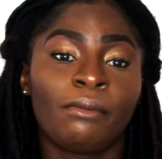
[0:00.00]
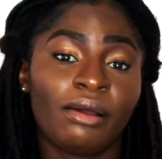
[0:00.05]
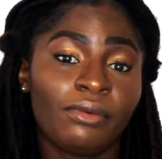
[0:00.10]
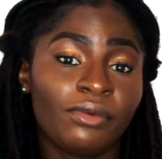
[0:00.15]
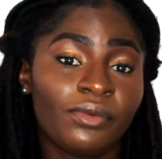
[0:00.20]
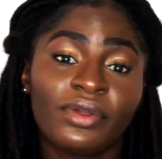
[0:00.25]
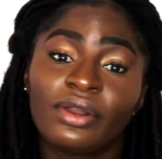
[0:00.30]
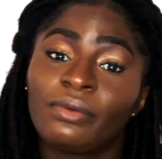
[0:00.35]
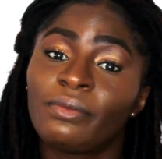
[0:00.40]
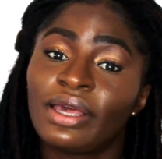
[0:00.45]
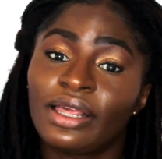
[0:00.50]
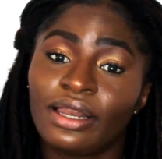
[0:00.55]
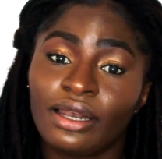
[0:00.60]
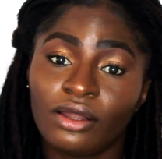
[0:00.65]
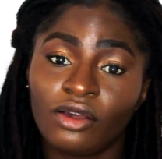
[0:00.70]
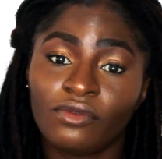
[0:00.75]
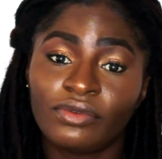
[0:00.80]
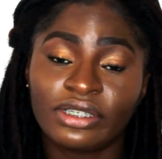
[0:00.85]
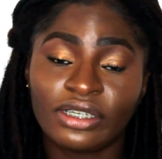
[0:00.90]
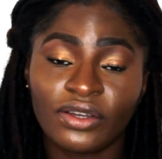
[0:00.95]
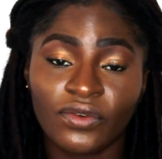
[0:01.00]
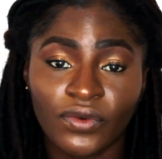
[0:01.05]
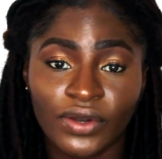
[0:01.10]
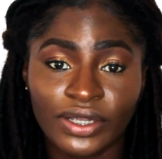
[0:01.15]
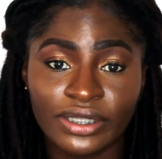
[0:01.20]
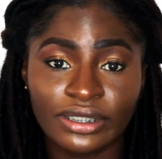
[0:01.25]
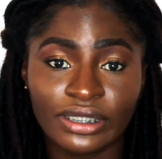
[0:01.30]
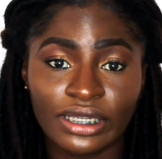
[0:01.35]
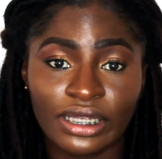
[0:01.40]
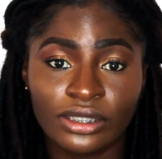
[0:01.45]
Probably would have made a lot of
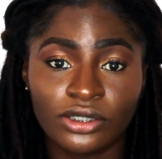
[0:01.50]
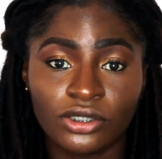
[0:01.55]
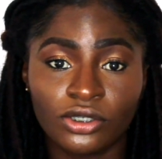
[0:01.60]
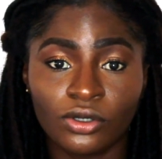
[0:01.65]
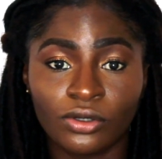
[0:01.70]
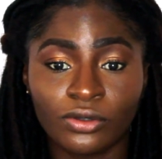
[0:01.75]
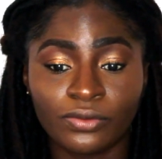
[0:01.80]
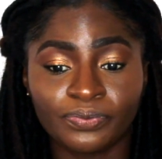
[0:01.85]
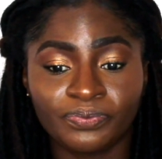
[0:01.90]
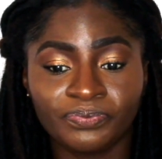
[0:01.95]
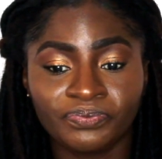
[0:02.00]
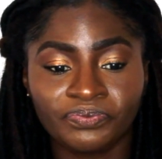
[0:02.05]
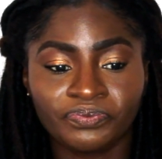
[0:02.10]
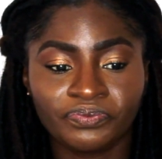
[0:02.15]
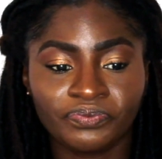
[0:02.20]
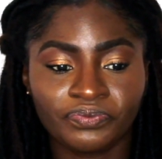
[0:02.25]
difference into